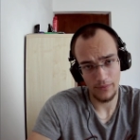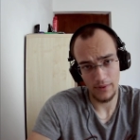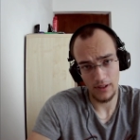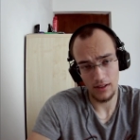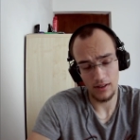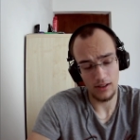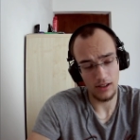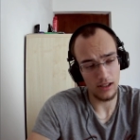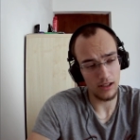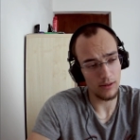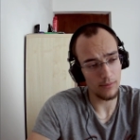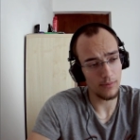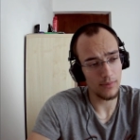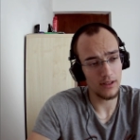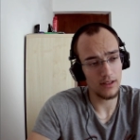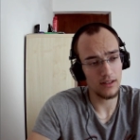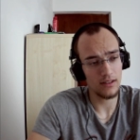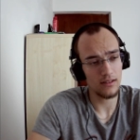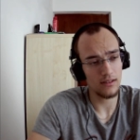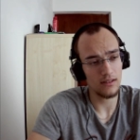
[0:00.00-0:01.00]
uh,
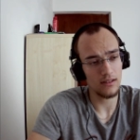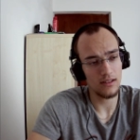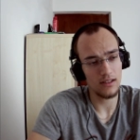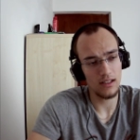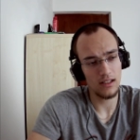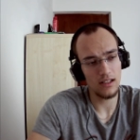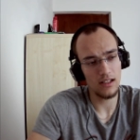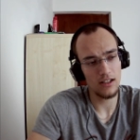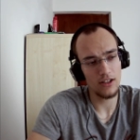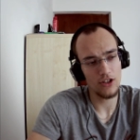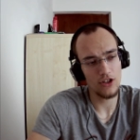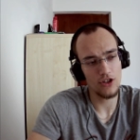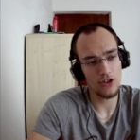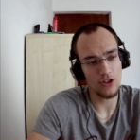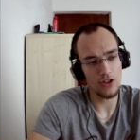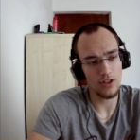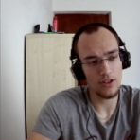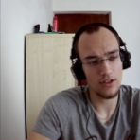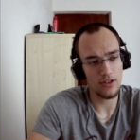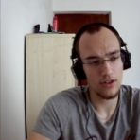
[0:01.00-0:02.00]
but the English
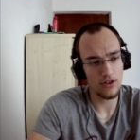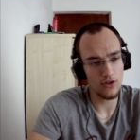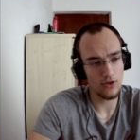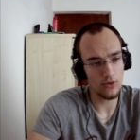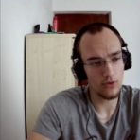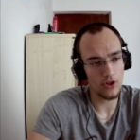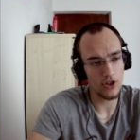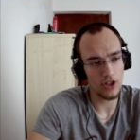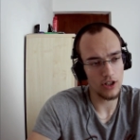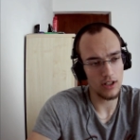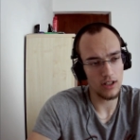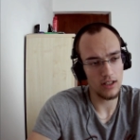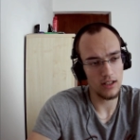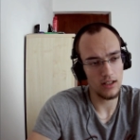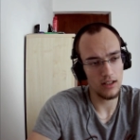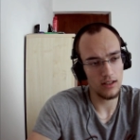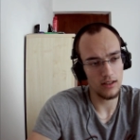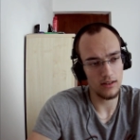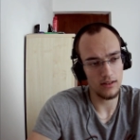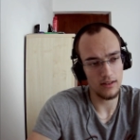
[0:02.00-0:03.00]
is
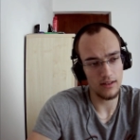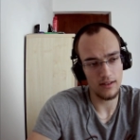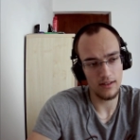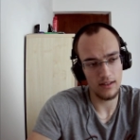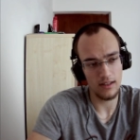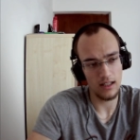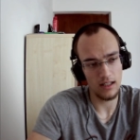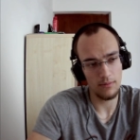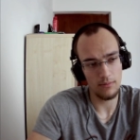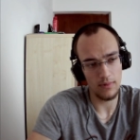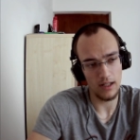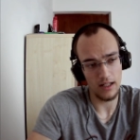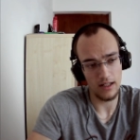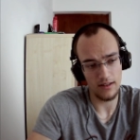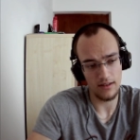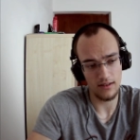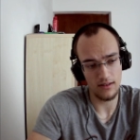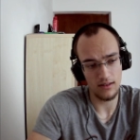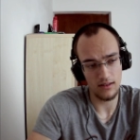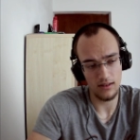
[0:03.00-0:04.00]
usually the same
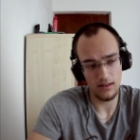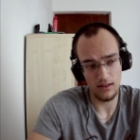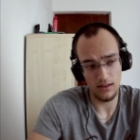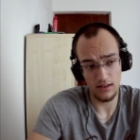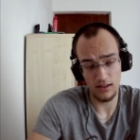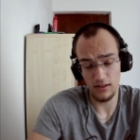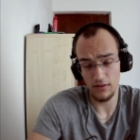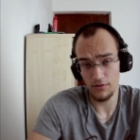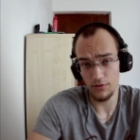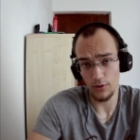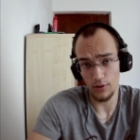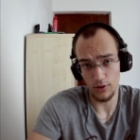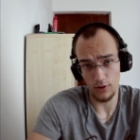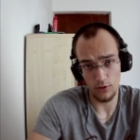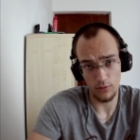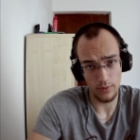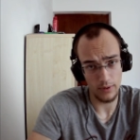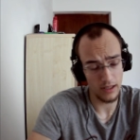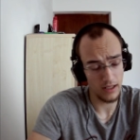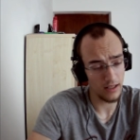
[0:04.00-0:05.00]
as the D four
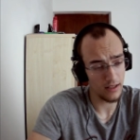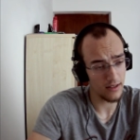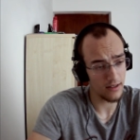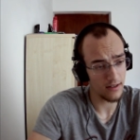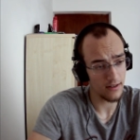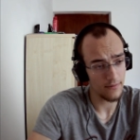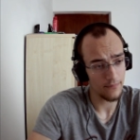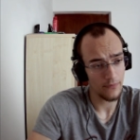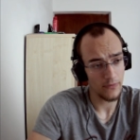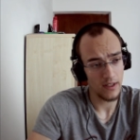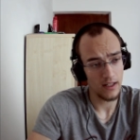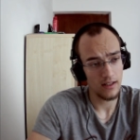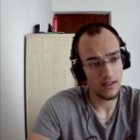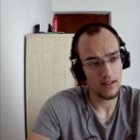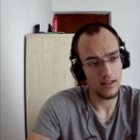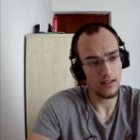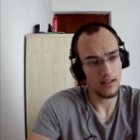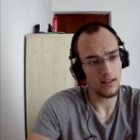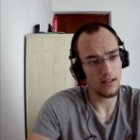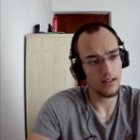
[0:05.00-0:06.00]
openings,
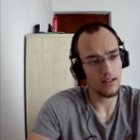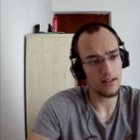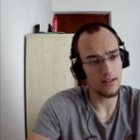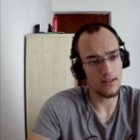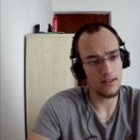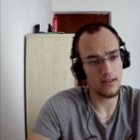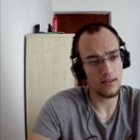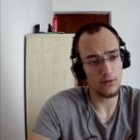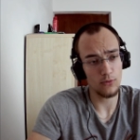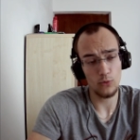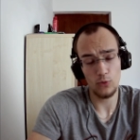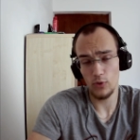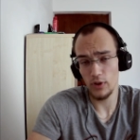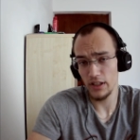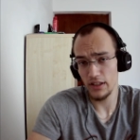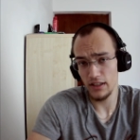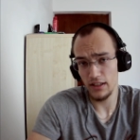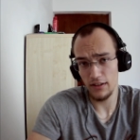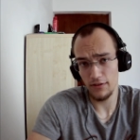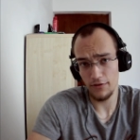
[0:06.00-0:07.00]
because
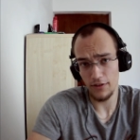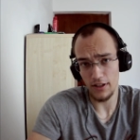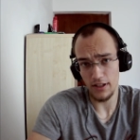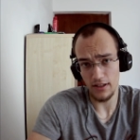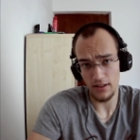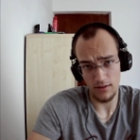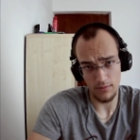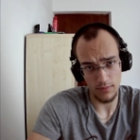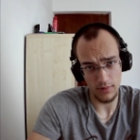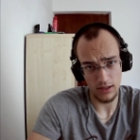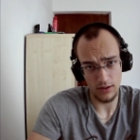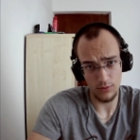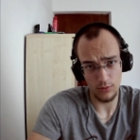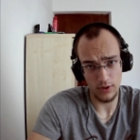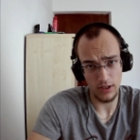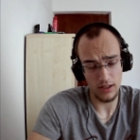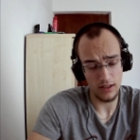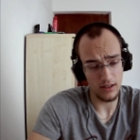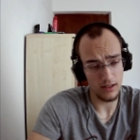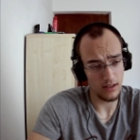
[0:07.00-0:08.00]
one difference
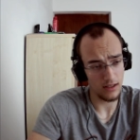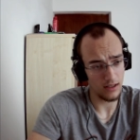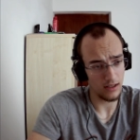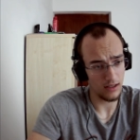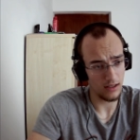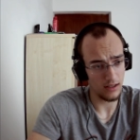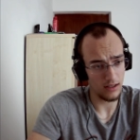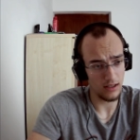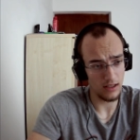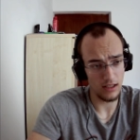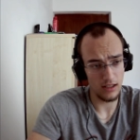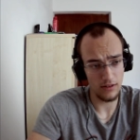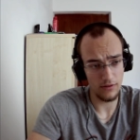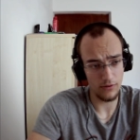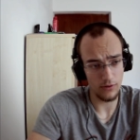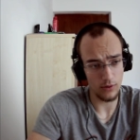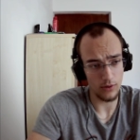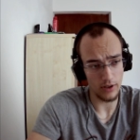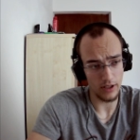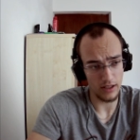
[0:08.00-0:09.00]
between the E
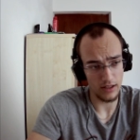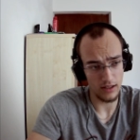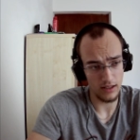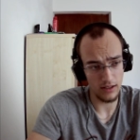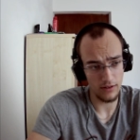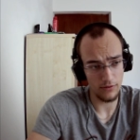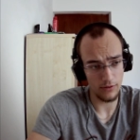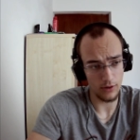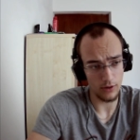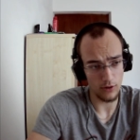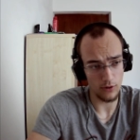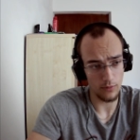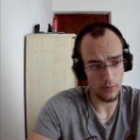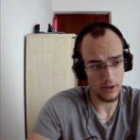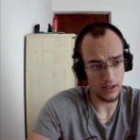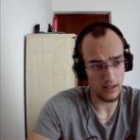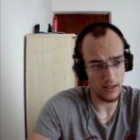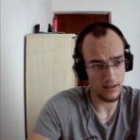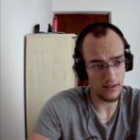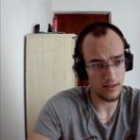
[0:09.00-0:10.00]
four and D four
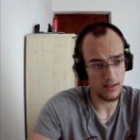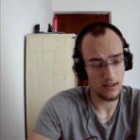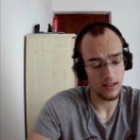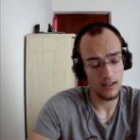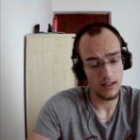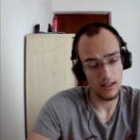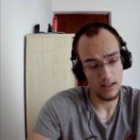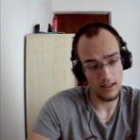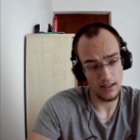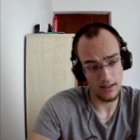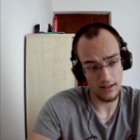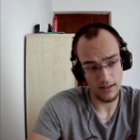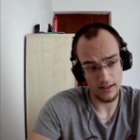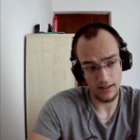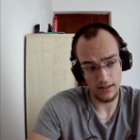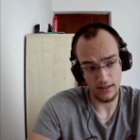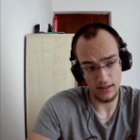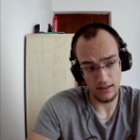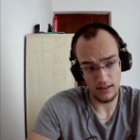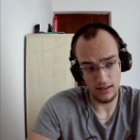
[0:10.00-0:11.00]
openings is
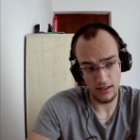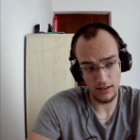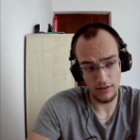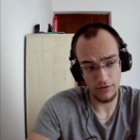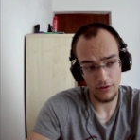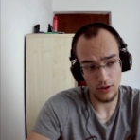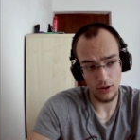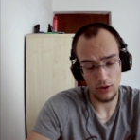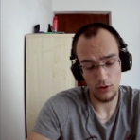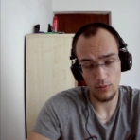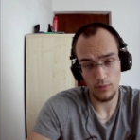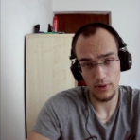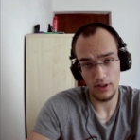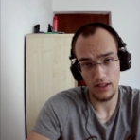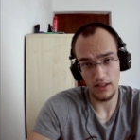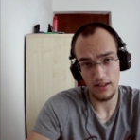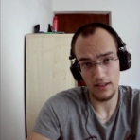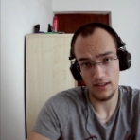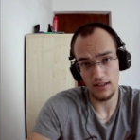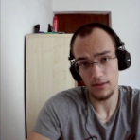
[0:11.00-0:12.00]
that in D four
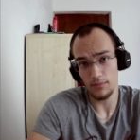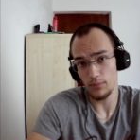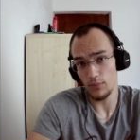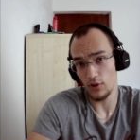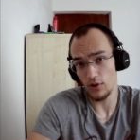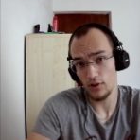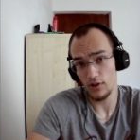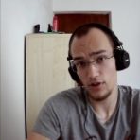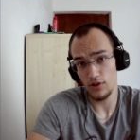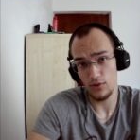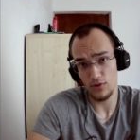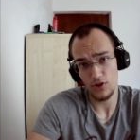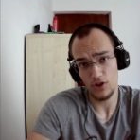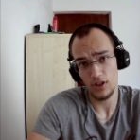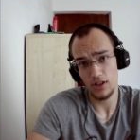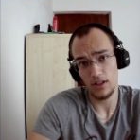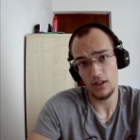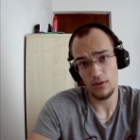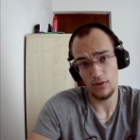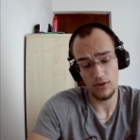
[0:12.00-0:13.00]
openings the pawn
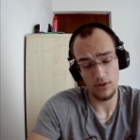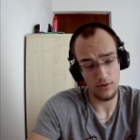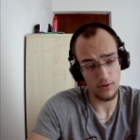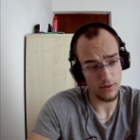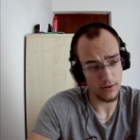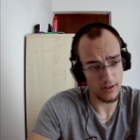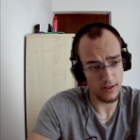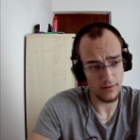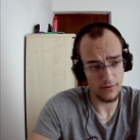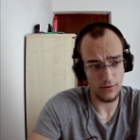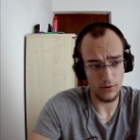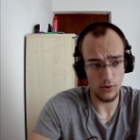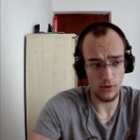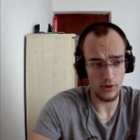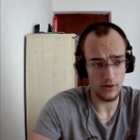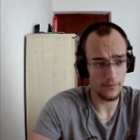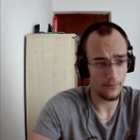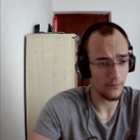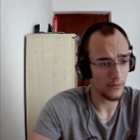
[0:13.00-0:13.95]
usually goes to C four.